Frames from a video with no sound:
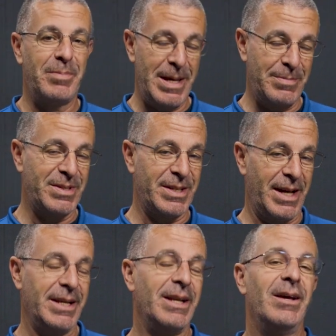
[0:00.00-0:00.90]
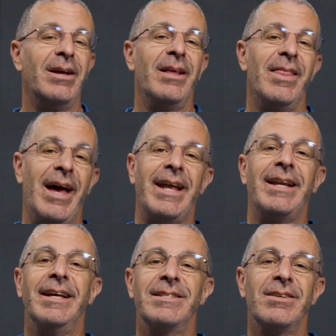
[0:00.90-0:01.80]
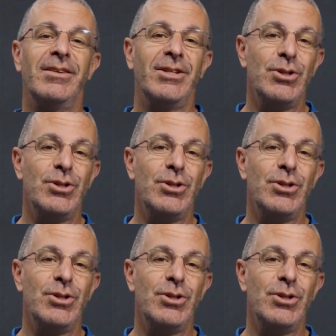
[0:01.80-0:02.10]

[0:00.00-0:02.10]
peep sight. That is a